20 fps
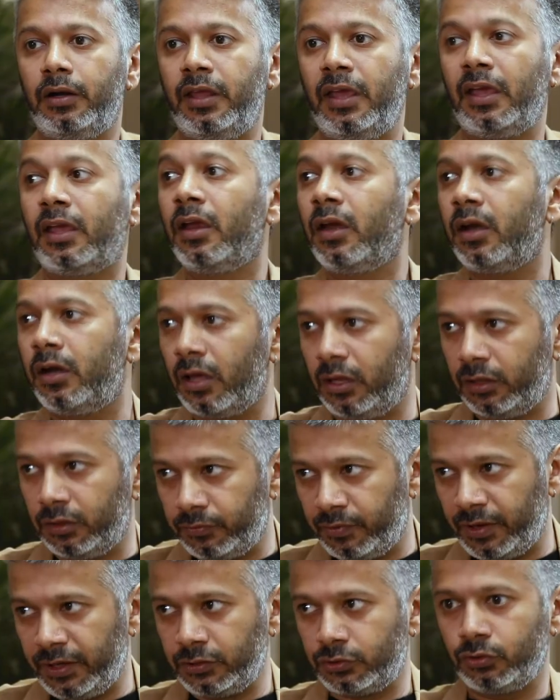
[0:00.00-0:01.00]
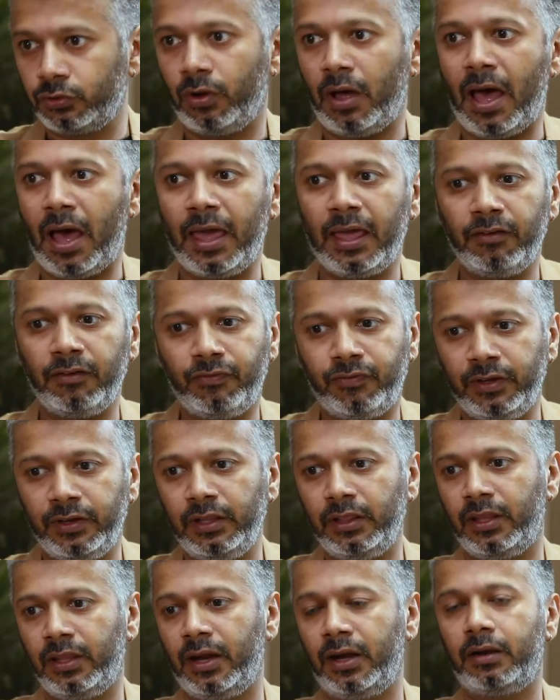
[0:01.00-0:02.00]
taking it otherwise so I hmm.
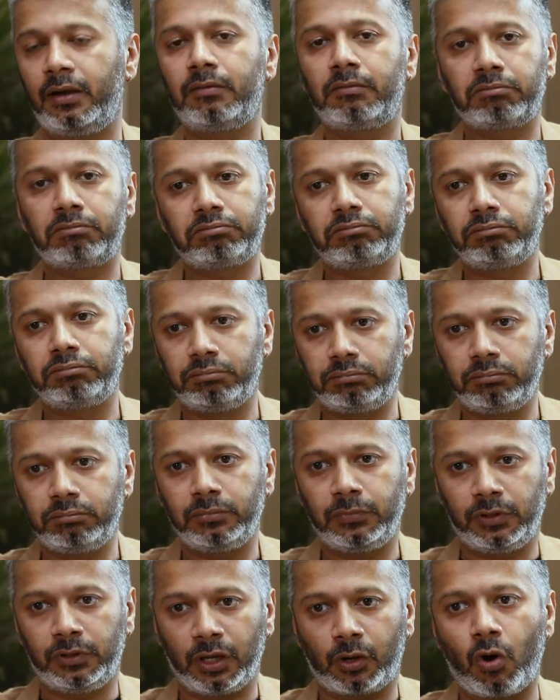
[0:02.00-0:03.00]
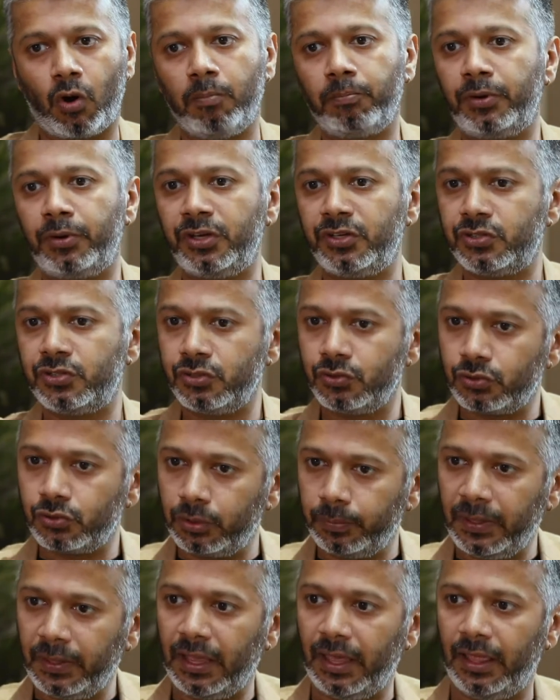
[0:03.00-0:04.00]
feel that the competition
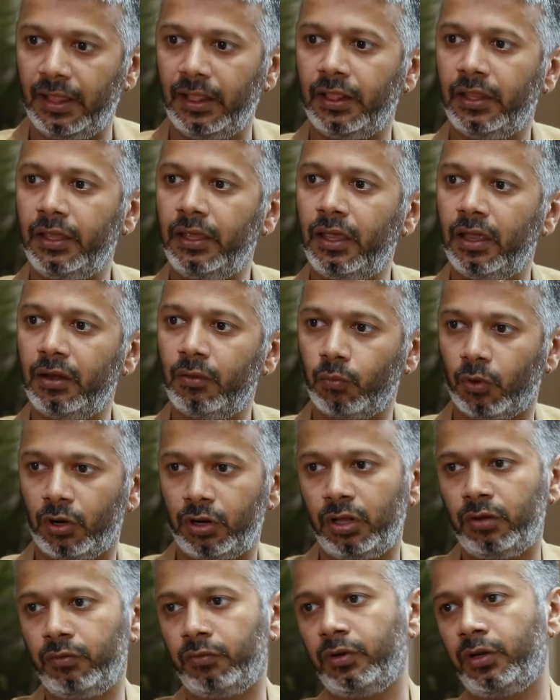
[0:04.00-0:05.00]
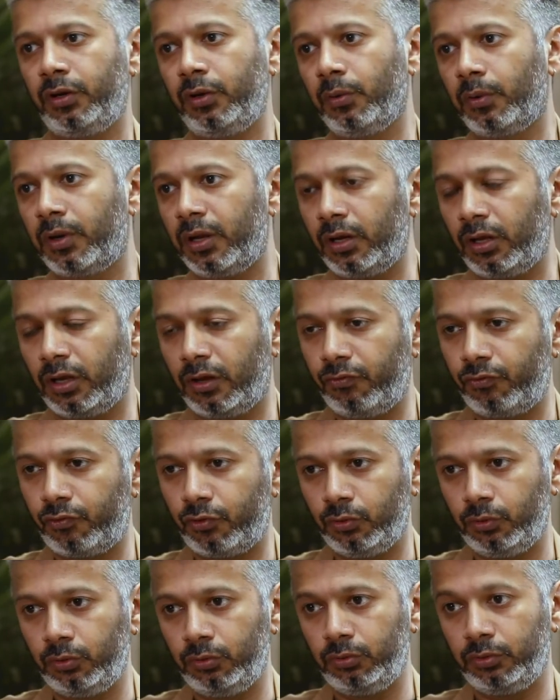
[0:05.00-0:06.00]
should be healthy and whatever hmm. you can give
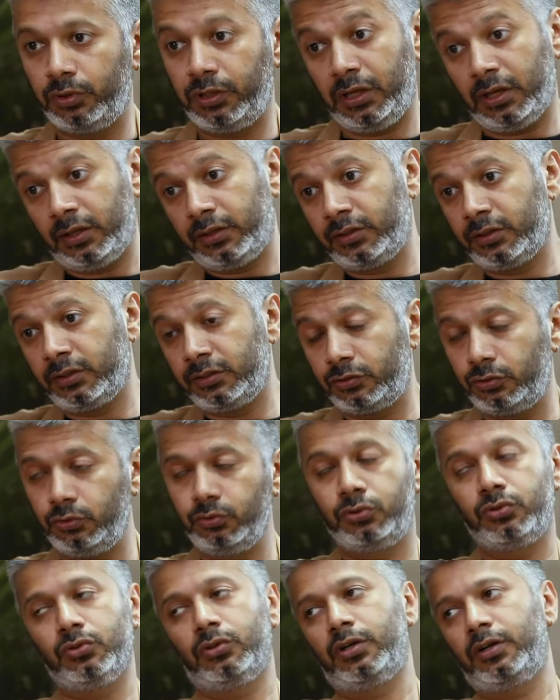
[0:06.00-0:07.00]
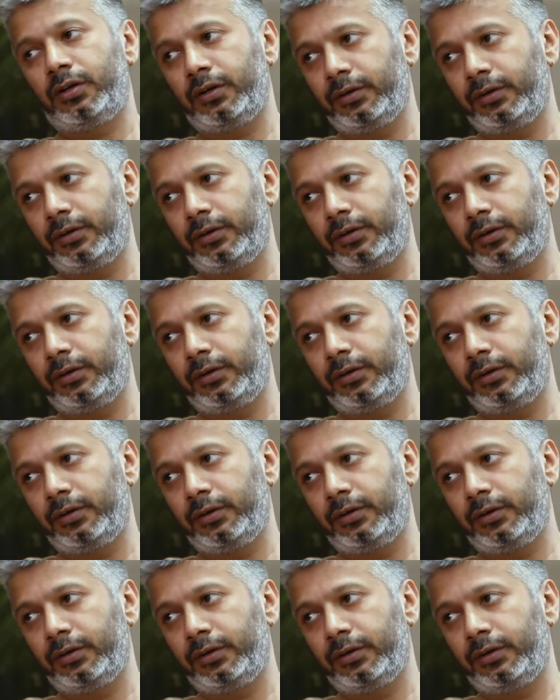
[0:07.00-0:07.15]
to the others, you should.